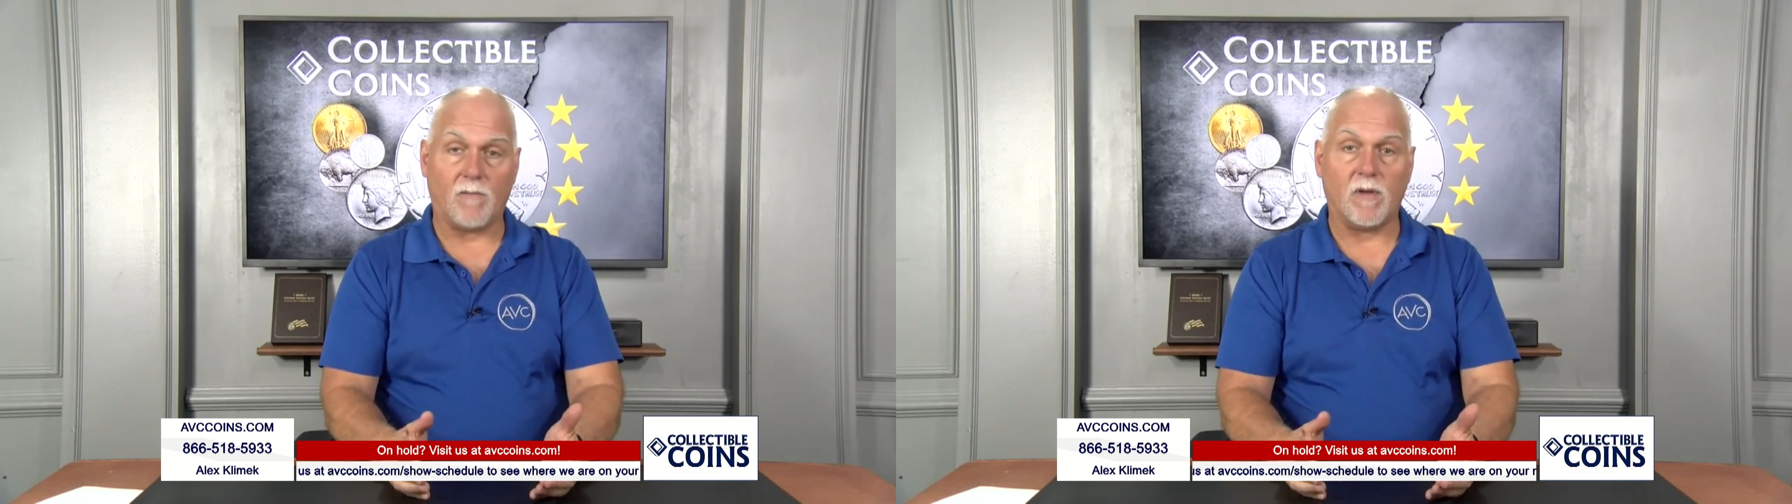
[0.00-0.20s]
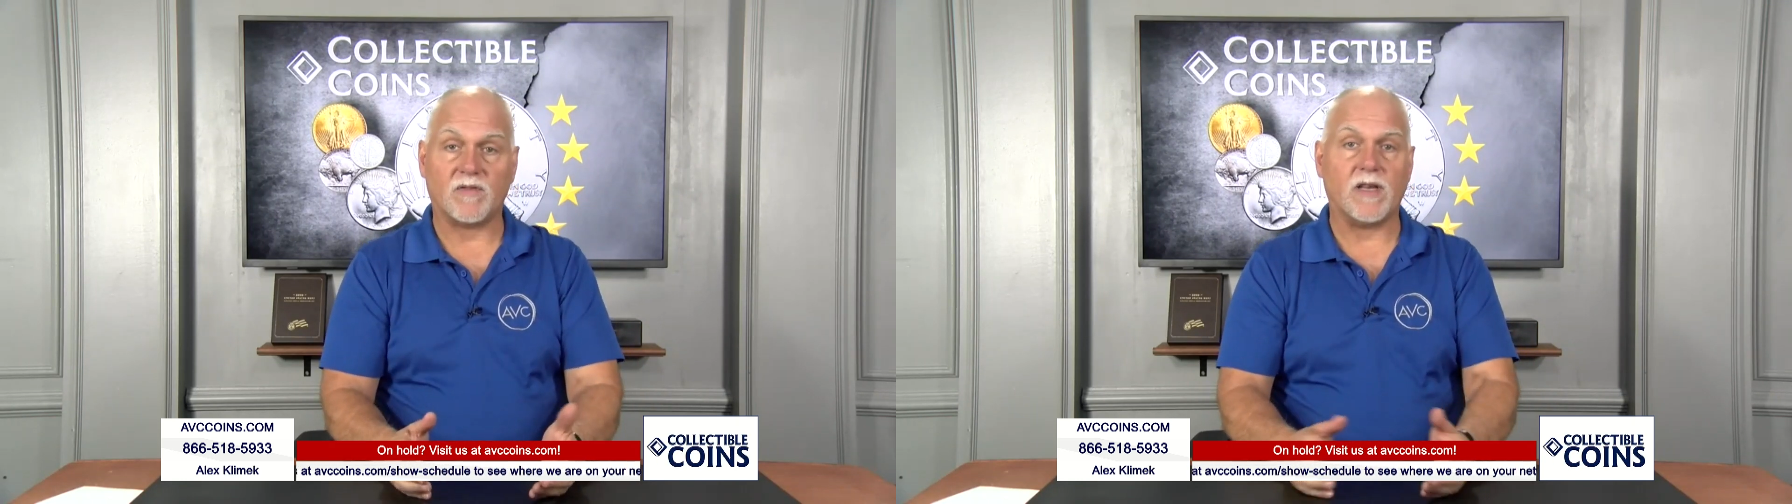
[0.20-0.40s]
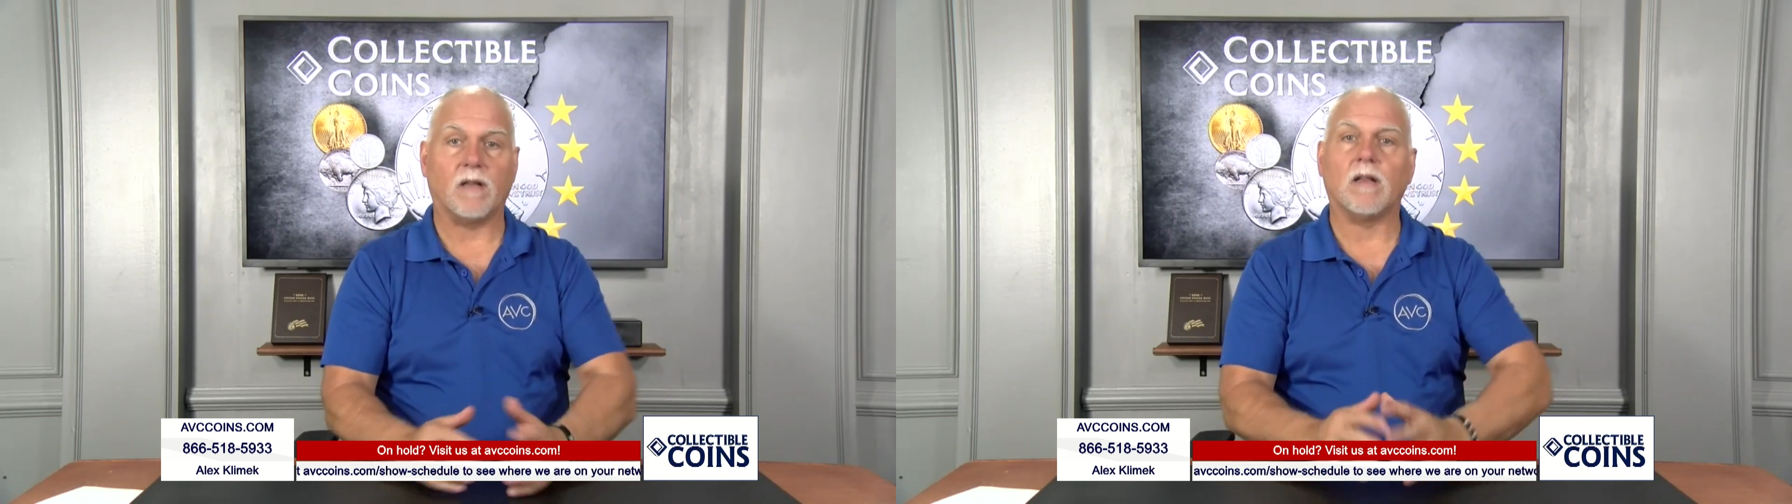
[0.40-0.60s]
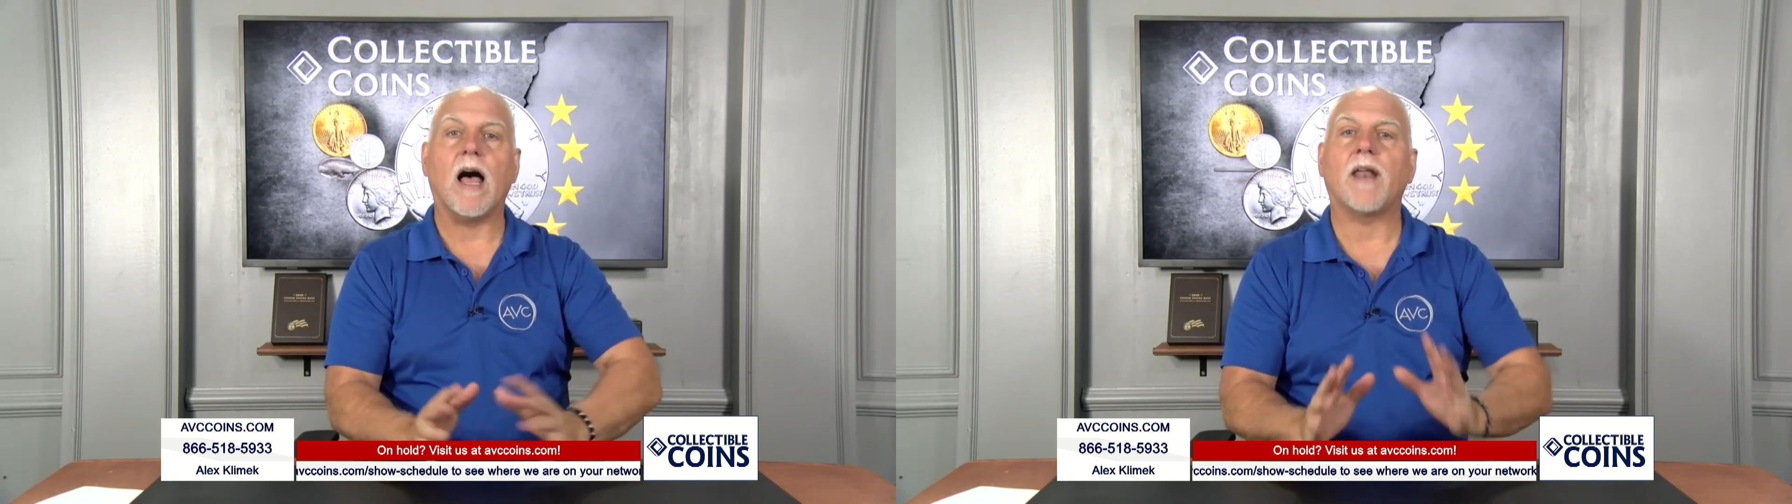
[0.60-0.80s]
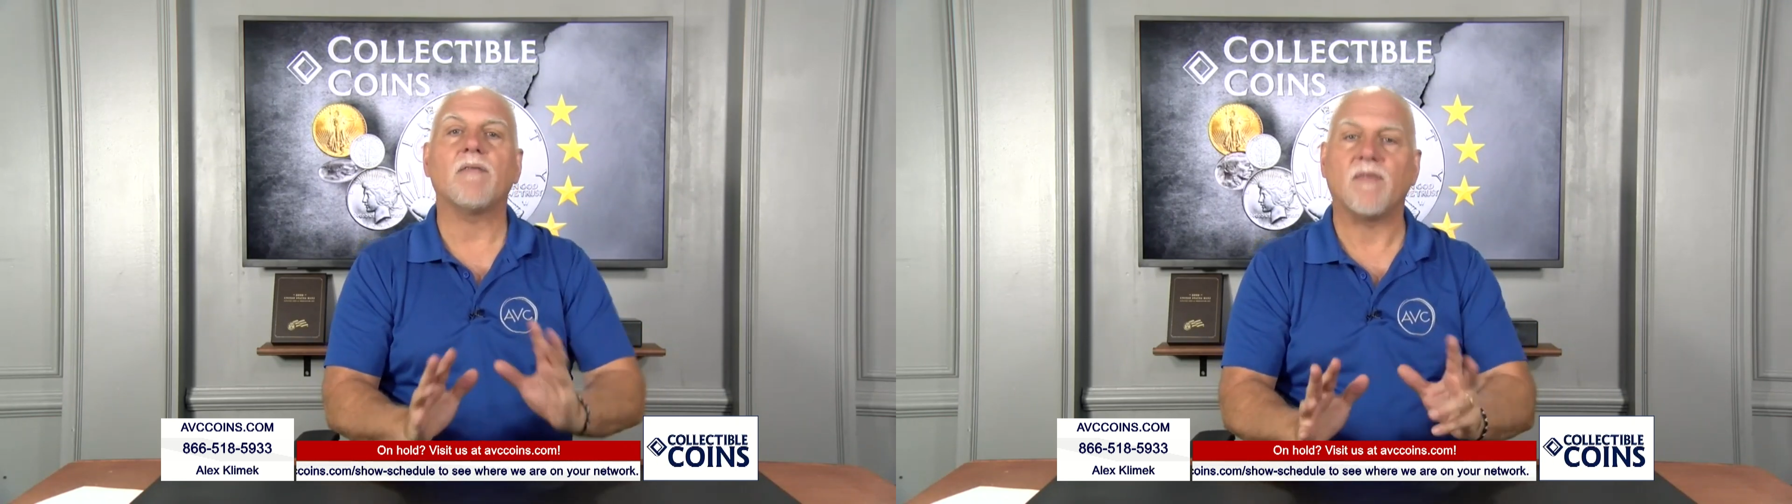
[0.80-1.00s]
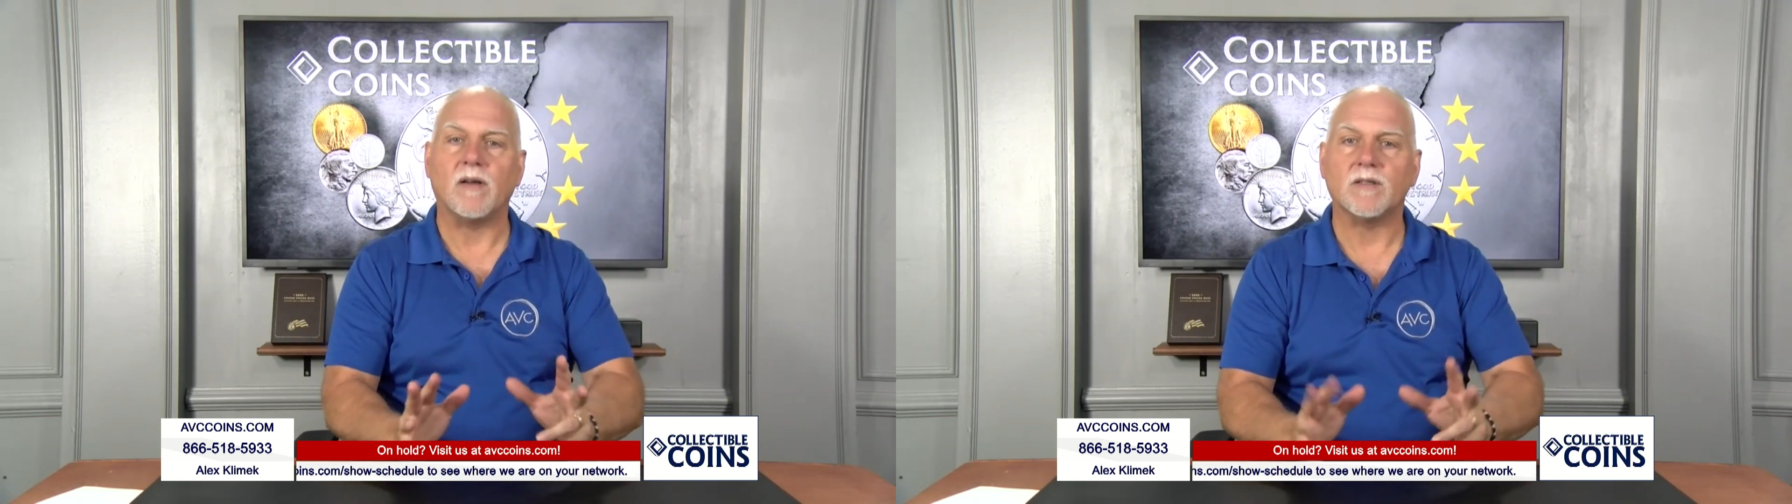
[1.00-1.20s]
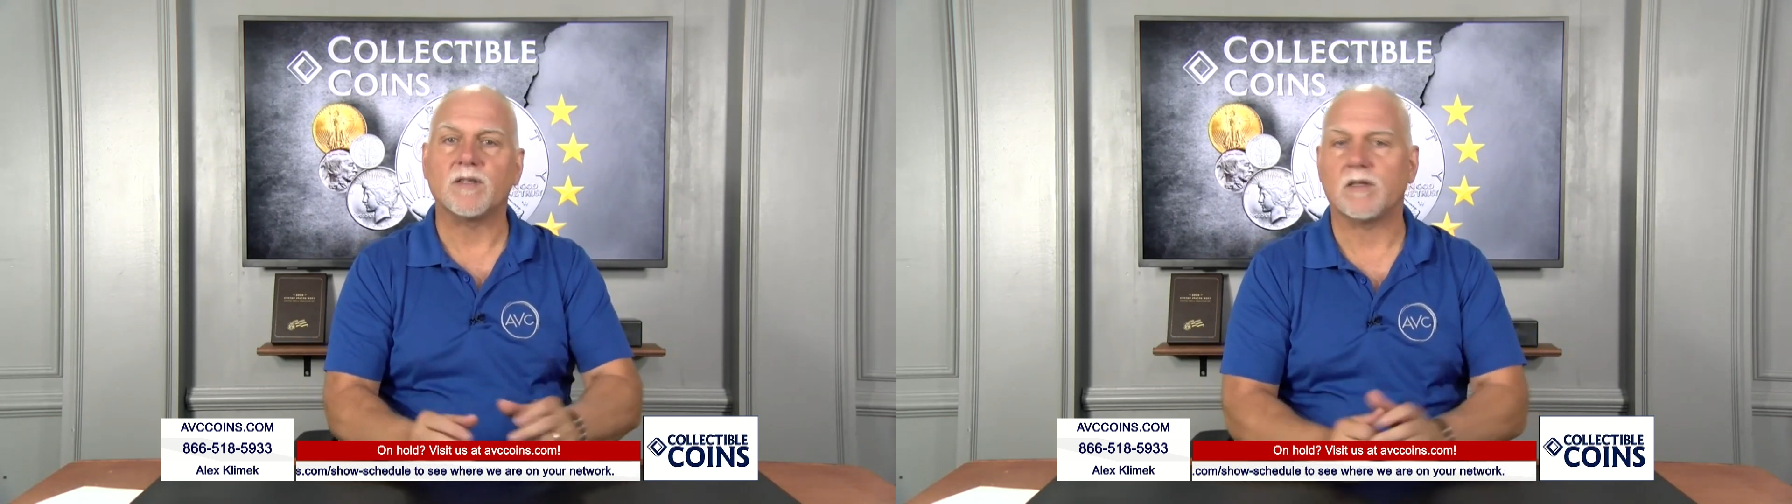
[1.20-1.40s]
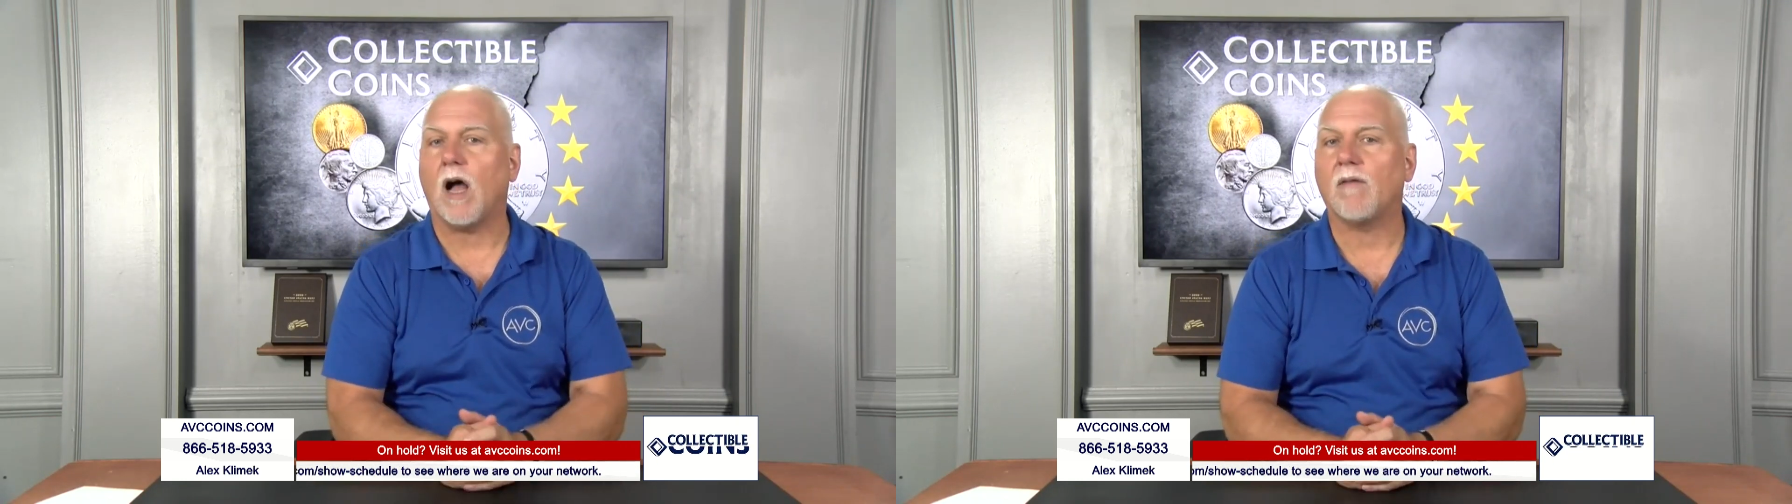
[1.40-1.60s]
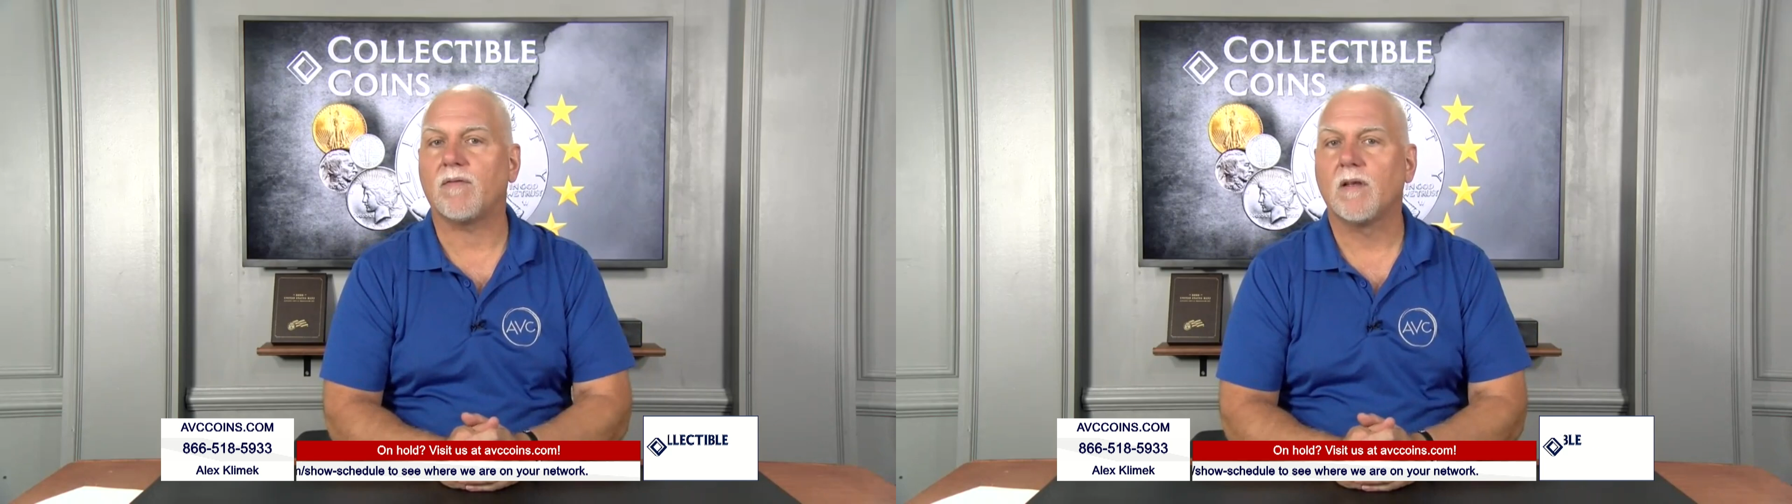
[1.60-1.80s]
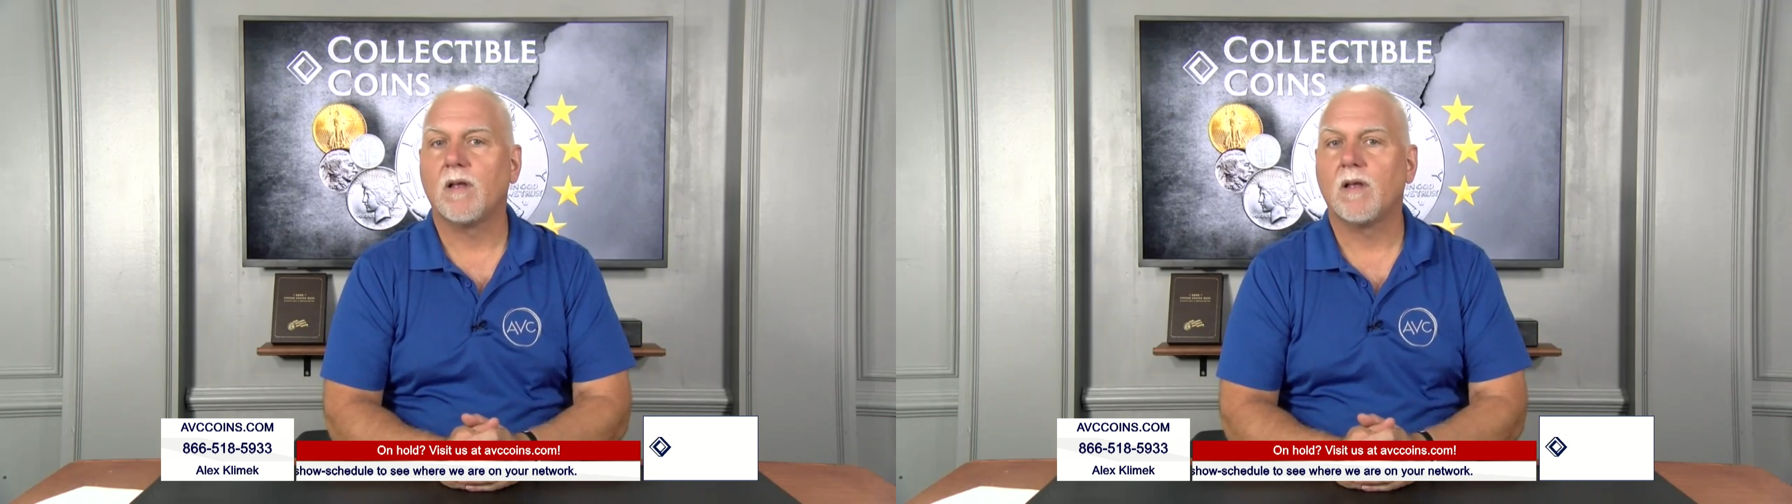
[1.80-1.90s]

we've seen a lot of fun stuff,